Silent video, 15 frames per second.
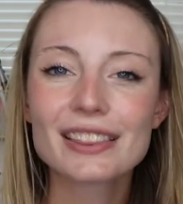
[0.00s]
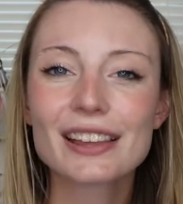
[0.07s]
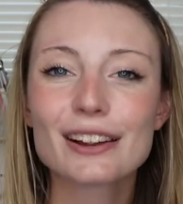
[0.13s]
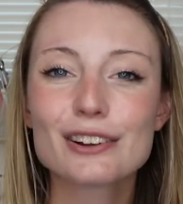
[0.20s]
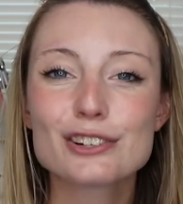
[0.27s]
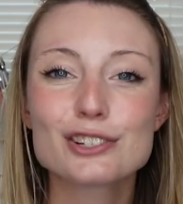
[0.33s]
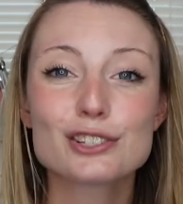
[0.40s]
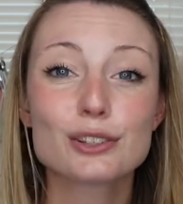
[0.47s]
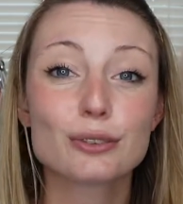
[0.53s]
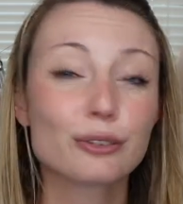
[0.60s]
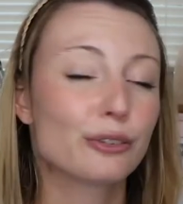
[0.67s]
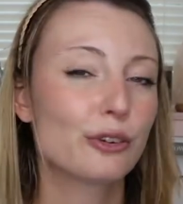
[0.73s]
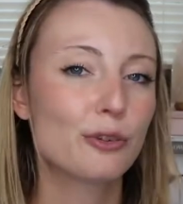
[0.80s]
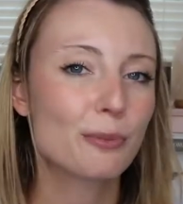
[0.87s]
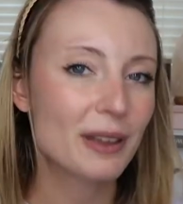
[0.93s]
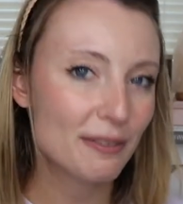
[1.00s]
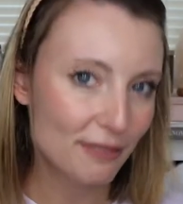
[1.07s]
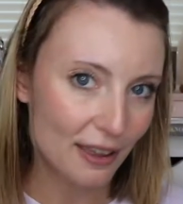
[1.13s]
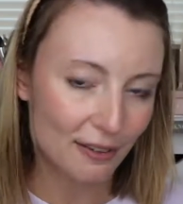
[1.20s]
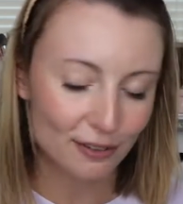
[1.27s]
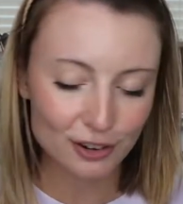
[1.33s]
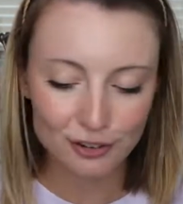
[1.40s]
There are just a few of my
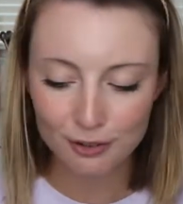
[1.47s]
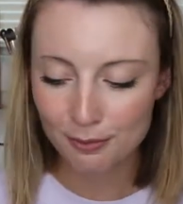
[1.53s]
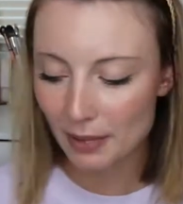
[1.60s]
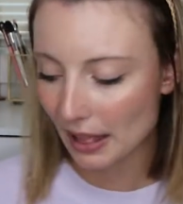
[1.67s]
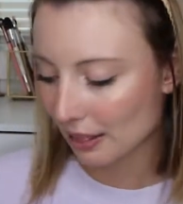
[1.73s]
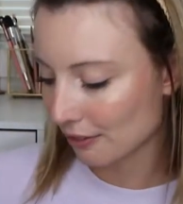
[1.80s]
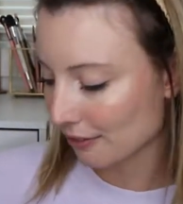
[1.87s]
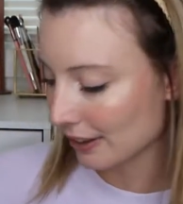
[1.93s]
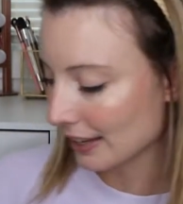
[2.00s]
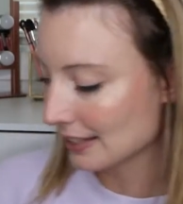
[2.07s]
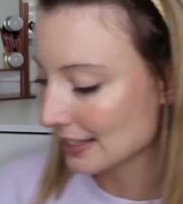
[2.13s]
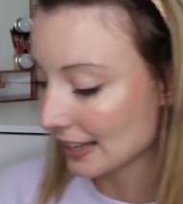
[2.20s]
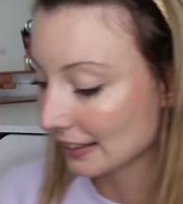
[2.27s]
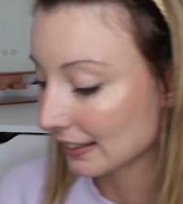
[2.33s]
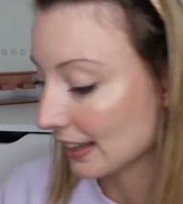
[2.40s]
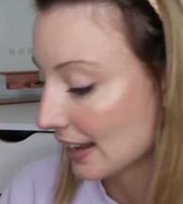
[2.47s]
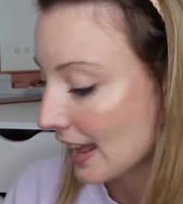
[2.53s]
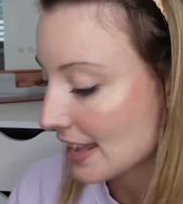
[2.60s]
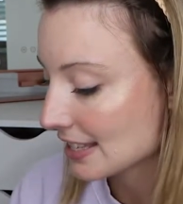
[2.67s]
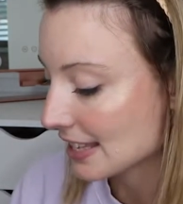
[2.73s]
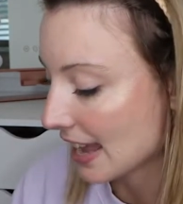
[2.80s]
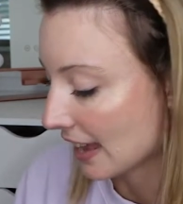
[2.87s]
favorites from Bellefixe. And like
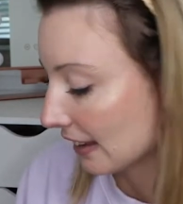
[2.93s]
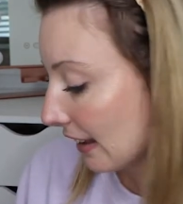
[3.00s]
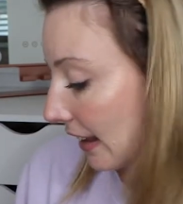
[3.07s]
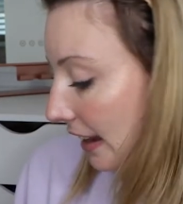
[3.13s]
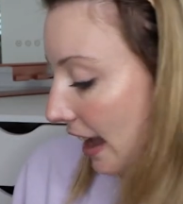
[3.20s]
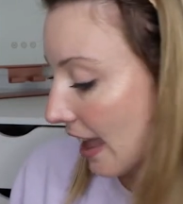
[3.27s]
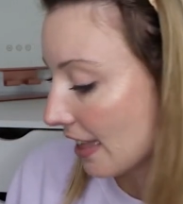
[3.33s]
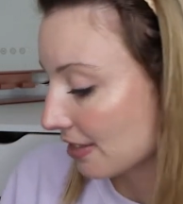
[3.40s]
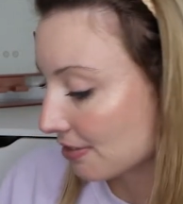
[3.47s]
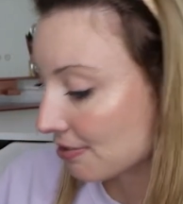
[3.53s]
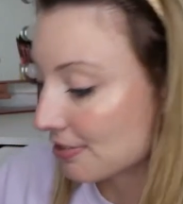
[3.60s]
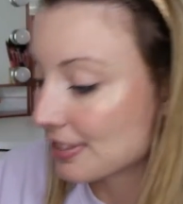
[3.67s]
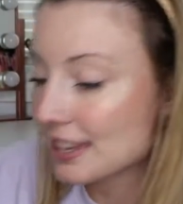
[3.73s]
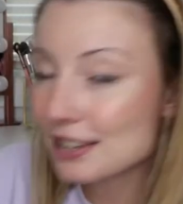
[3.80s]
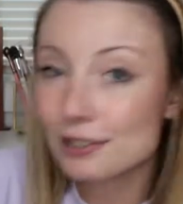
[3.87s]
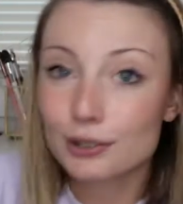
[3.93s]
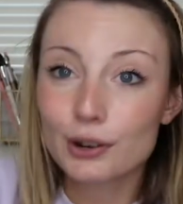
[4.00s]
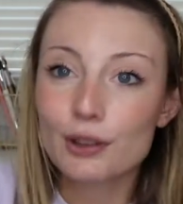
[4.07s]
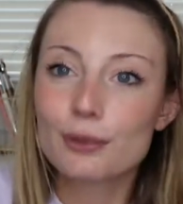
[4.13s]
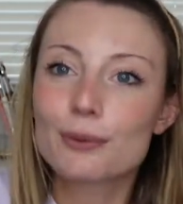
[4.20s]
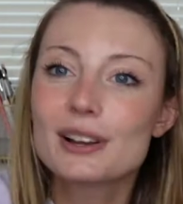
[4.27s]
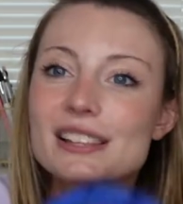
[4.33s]
I said, like I, these are
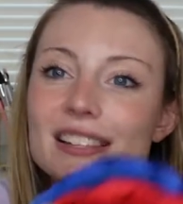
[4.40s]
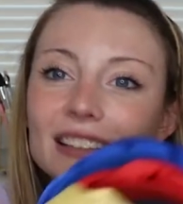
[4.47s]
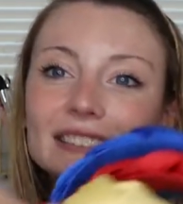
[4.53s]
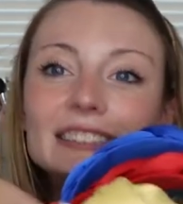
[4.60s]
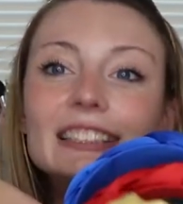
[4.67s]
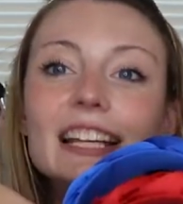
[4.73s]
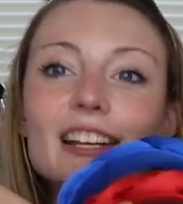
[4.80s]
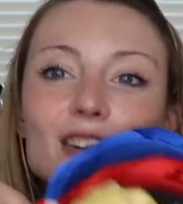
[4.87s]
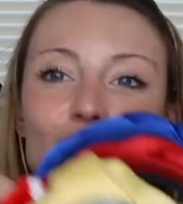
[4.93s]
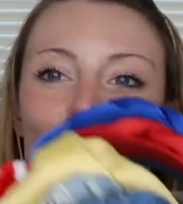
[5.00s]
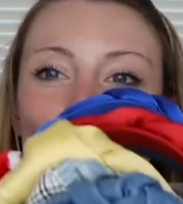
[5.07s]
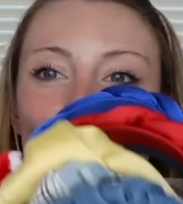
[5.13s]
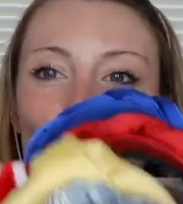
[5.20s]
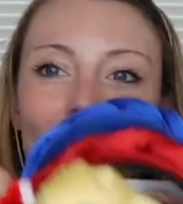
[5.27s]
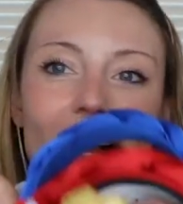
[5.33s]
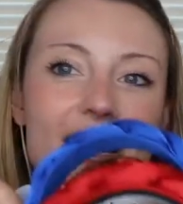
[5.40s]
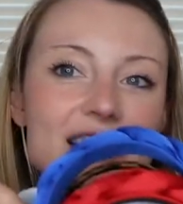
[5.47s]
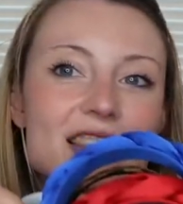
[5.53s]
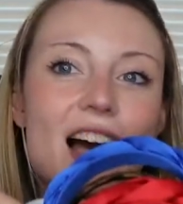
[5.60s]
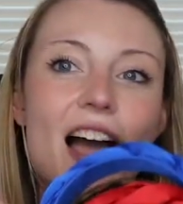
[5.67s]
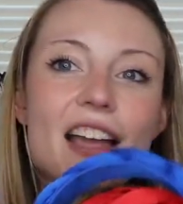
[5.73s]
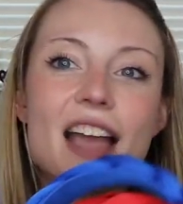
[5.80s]
all the ones I didn't show you
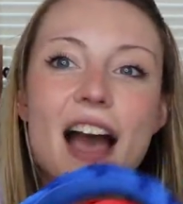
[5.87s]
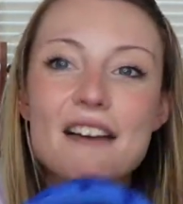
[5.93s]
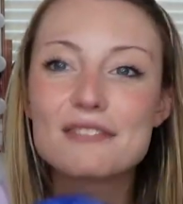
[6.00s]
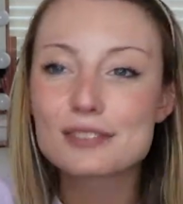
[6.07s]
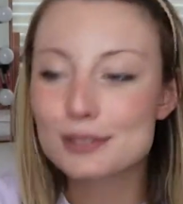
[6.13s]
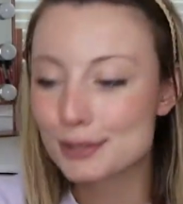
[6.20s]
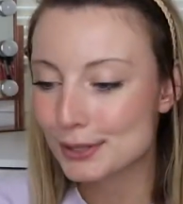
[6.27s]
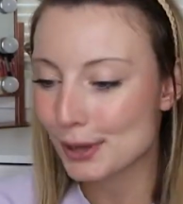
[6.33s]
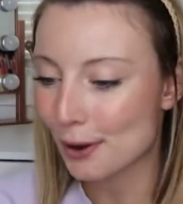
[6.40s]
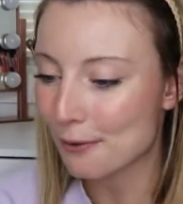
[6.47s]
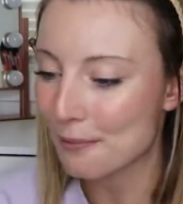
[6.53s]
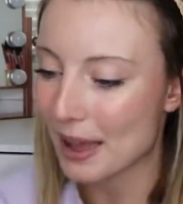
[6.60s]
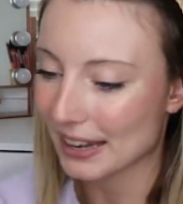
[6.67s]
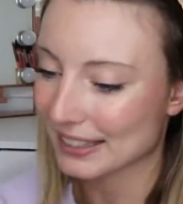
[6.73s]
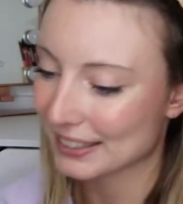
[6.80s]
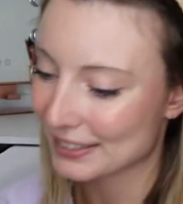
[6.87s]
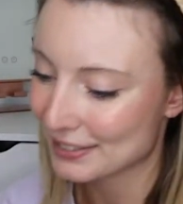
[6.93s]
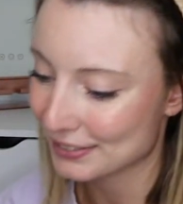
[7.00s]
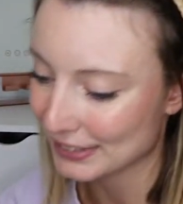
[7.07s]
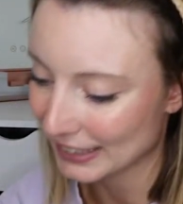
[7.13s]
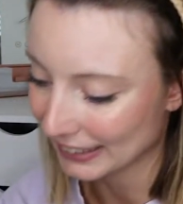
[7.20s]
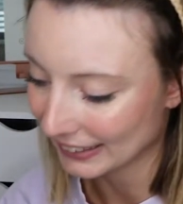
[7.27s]
guys. I have so many, it's
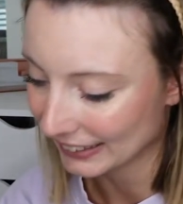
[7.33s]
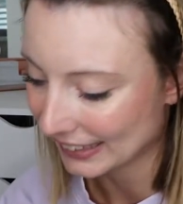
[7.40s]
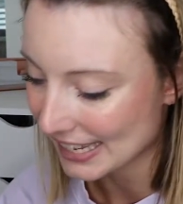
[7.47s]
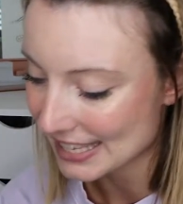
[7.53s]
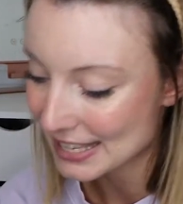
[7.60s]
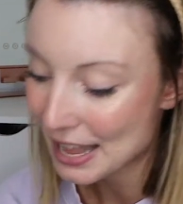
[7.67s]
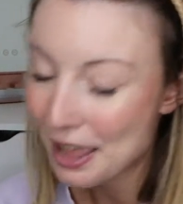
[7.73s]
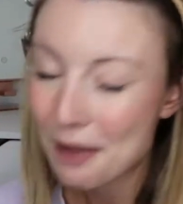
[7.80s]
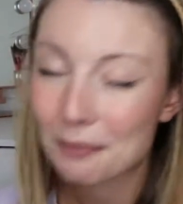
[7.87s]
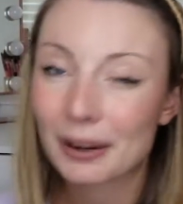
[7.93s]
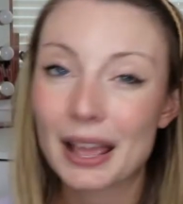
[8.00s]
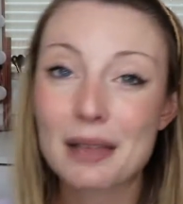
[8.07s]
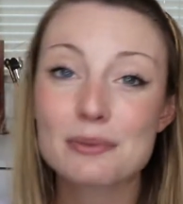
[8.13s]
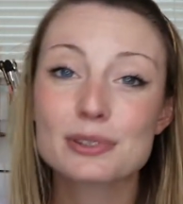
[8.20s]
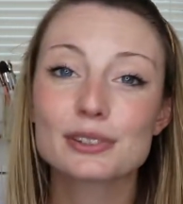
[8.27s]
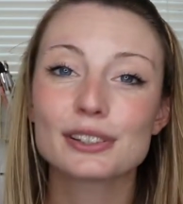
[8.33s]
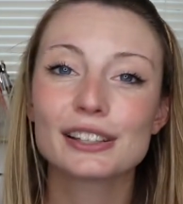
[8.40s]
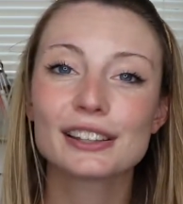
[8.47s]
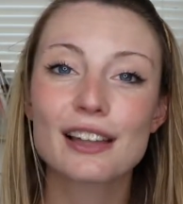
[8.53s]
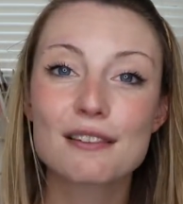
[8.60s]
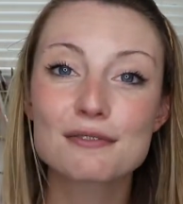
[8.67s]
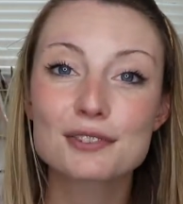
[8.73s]
ridiculous. But I
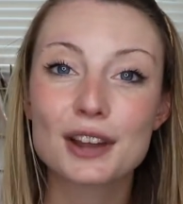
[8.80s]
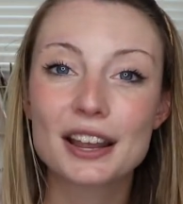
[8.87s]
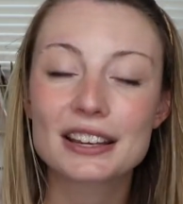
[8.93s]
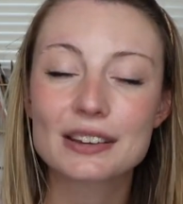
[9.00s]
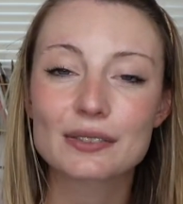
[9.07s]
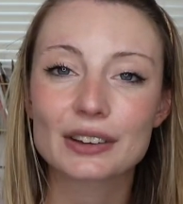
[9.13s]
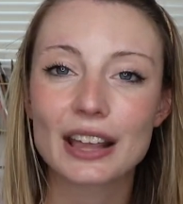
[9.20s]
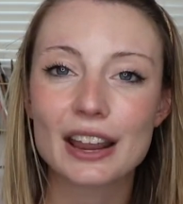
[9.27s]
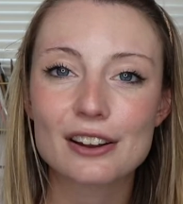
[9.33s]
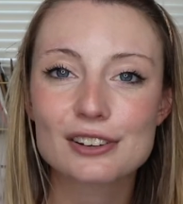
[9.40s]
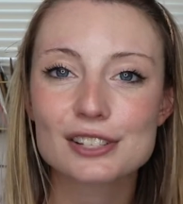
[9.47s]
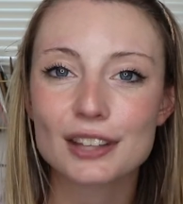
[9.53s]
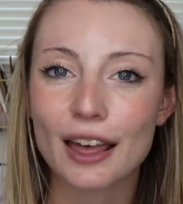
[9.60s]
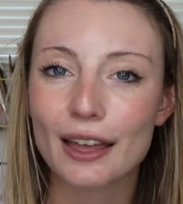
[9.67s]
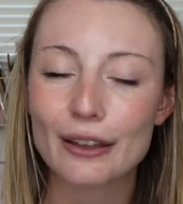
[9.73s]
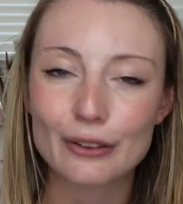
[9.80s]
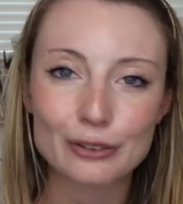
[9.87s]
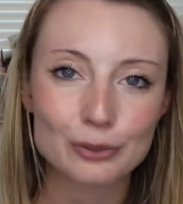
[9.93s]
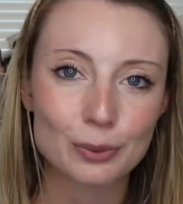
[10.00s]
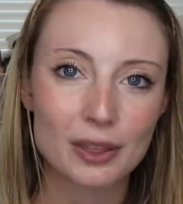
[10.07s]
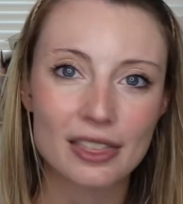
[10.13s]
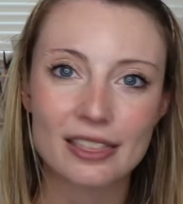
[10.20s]
absolutely love trying different
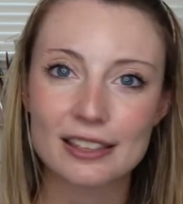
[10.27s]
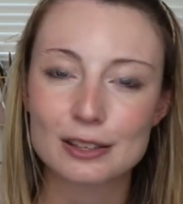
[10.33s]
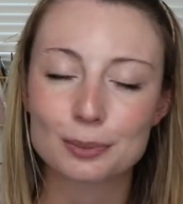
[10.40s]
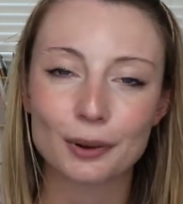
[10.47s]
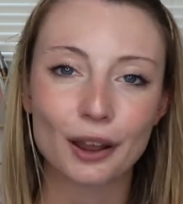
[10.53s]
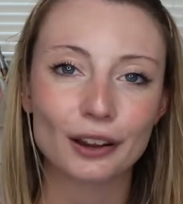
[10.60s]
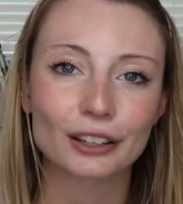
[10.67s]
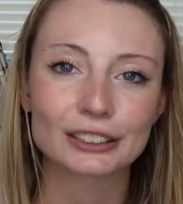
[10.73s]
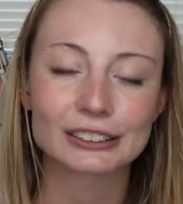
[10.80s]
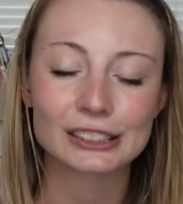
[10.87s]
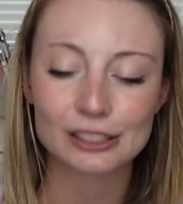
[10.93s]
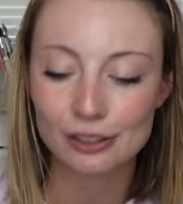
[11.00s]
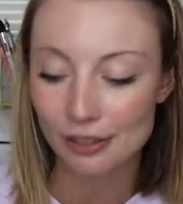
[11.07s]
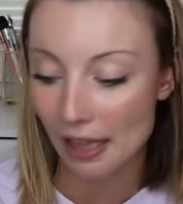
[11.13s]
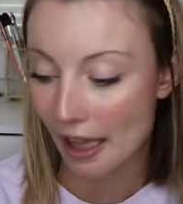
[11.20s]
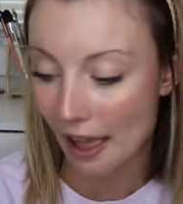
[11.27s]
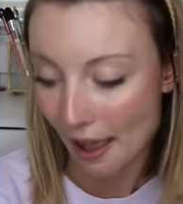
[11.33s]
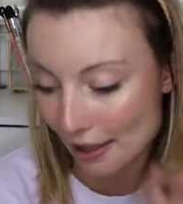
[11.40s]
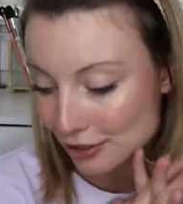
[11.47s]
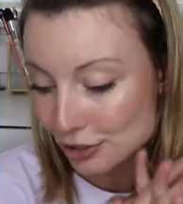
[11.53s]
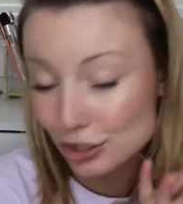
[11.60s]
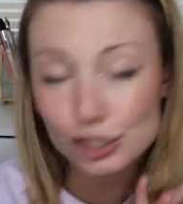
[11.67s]
hairstyles with these products. It,
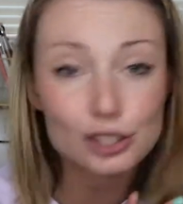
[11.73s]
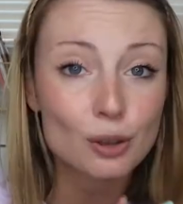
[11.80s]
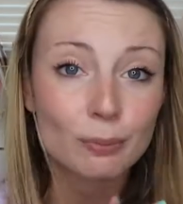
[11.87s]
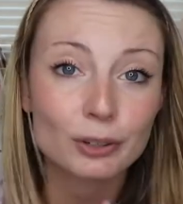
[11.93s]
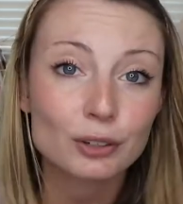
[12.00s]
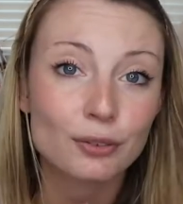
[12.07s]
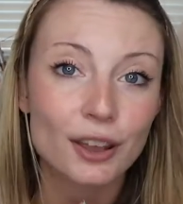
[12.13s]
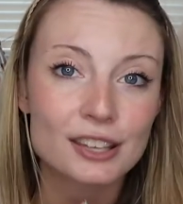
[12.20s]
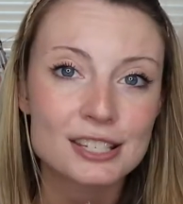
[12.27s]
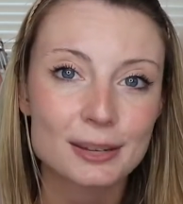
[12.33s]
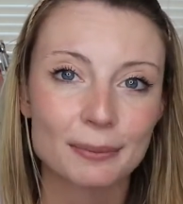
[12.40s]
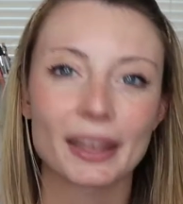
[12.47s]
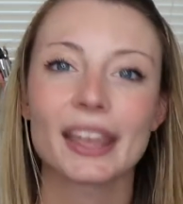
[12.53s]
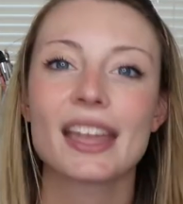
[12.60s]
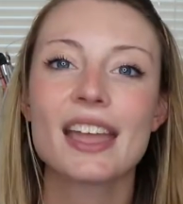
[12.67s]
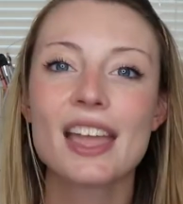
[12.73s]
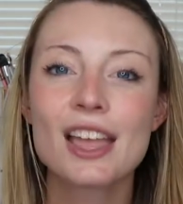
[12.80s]
it's just so much fun to me.